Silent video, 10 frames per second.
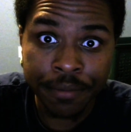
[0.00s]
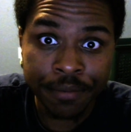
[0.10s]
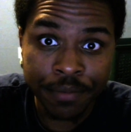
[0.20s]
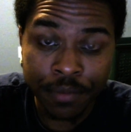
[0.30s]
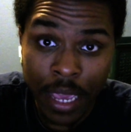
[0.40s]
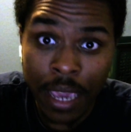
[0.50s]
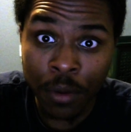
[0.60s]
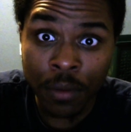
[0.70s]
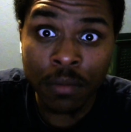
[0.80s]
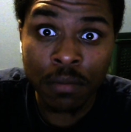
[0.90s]
that
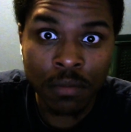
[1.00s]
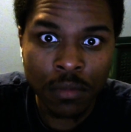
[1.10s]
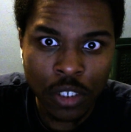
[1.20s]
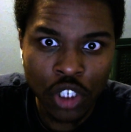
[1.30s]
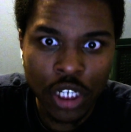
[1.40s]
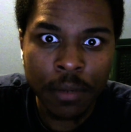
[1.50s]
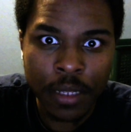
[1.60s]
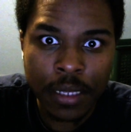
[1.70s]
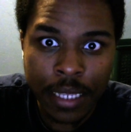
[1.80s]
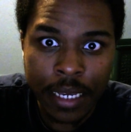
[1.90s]

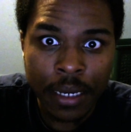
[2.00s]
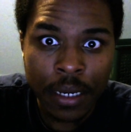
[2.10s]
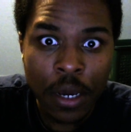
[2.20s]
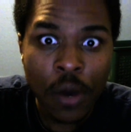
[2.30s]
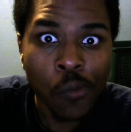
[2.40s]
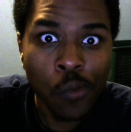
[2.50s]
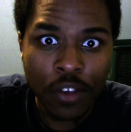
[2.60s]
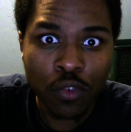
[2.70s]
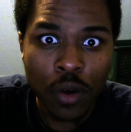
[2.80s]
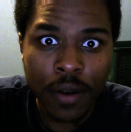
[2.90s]
legitimately was
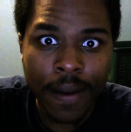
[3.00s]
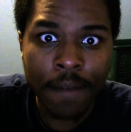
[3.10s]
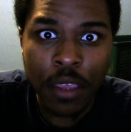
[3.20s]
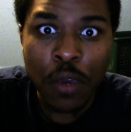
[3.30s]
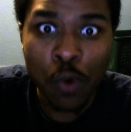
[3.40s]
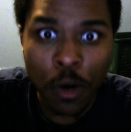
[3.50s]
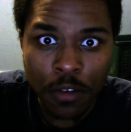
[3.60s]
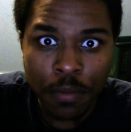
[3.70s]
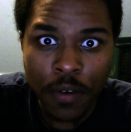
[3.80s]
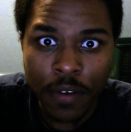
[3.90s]
one of the worst
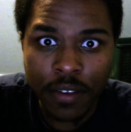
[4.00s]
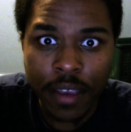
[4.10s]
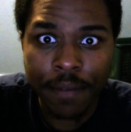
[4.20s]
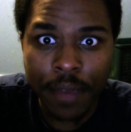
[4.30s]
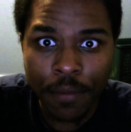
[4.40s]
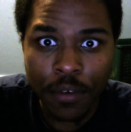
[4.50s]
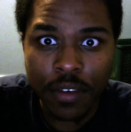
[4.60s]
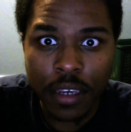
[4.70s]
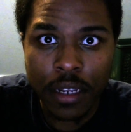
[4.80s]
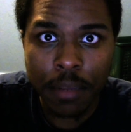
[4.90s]
movies I've ever
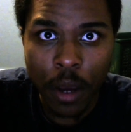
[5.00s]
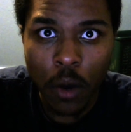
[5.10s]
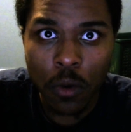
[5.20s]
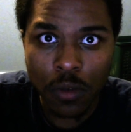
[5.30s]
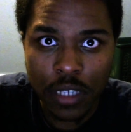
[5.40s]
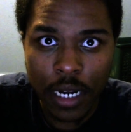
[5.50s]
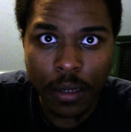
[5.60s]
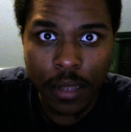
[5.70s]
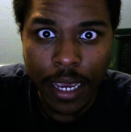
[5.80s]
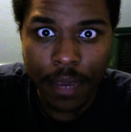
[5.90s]
seen in my whole entire
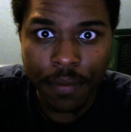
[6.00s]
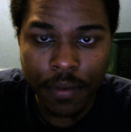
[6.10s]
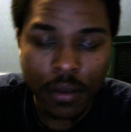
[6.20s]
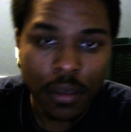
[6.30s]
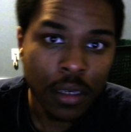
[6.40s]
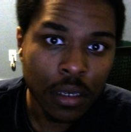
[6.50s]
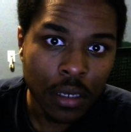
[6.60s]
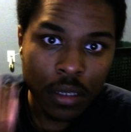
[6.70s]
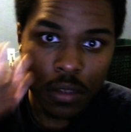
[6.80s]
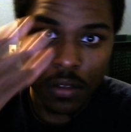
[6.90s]
life.
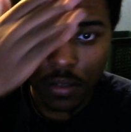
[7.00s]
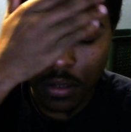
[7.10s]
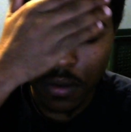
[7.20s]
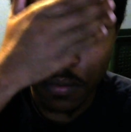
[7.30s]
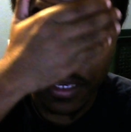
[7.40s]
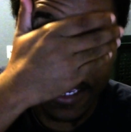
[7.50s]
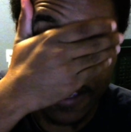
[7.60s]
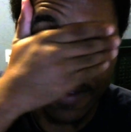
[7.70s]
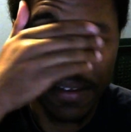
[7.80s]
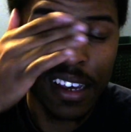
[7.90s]
So yeah,
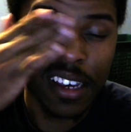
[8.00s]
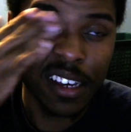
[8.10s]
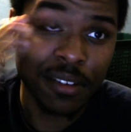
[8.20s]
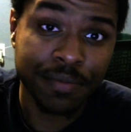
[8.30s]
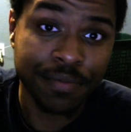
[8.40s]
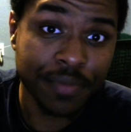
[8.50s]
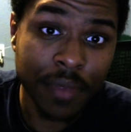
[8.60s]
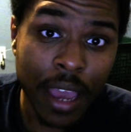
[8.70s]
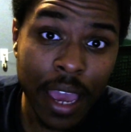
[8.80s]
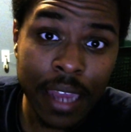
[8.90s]

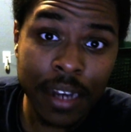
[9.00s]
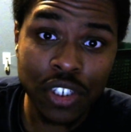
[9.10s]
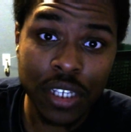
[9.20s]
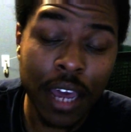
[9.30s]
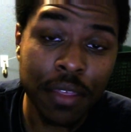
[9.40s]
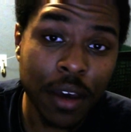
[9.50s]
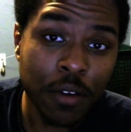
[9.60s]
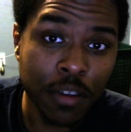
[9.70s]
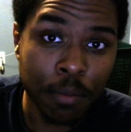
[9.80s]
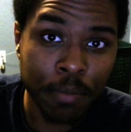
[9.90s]
initially I thought it was a
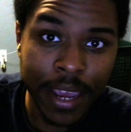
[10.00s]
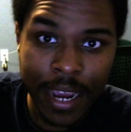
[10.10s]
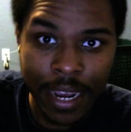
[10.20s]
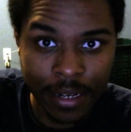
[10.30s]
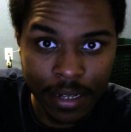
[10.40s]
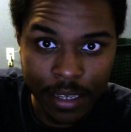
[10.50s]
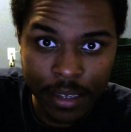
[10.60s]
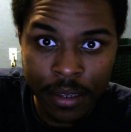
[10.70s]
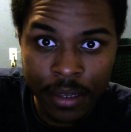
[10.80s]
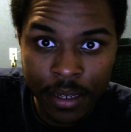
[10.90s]
bad idea,
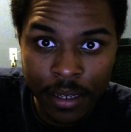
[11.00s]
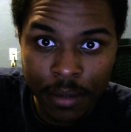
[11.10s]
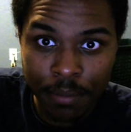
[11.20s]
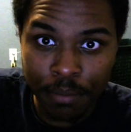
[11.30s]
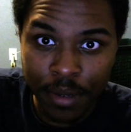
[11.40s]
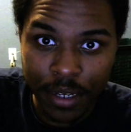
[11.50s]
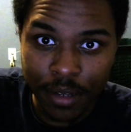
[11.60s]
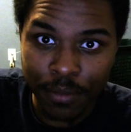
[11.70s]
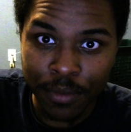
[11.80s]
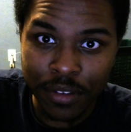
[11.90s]
but
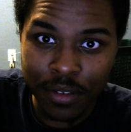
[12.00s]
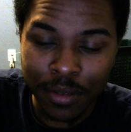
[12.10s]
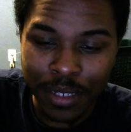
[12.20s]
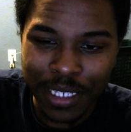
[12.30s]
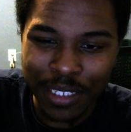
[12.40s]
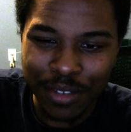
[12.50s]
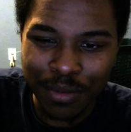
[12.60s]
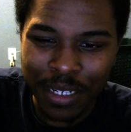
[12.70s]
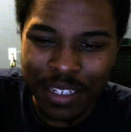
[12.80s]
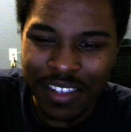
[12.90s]
once you look into it
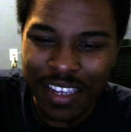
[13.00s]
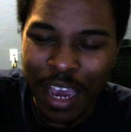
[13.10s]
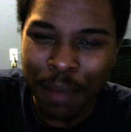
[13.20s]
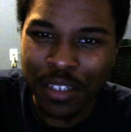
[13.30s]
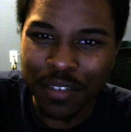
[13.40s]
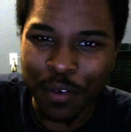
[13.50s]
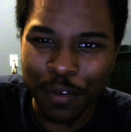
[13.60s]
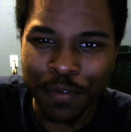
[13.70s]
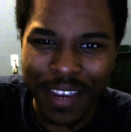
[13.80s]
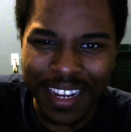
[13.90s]
and see how much of an
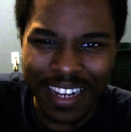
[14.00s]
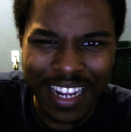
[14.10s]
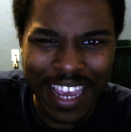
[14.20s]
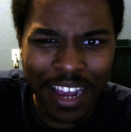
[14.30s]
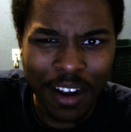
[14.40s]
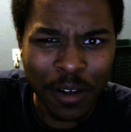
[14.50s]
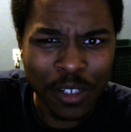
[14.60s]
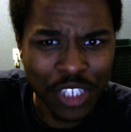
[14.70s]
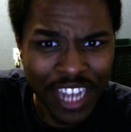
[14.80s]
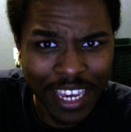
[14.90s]
effect it had on
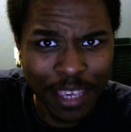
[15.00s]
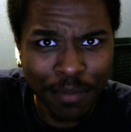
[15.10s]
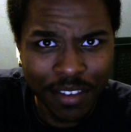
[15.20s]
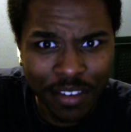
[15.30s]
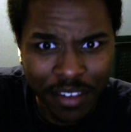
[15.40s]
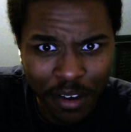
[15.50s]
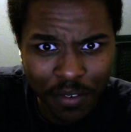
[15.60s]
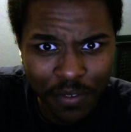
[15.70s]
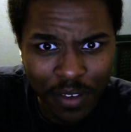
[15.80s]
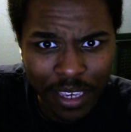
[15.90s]
Jack himself,
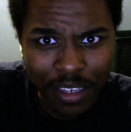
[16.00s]
and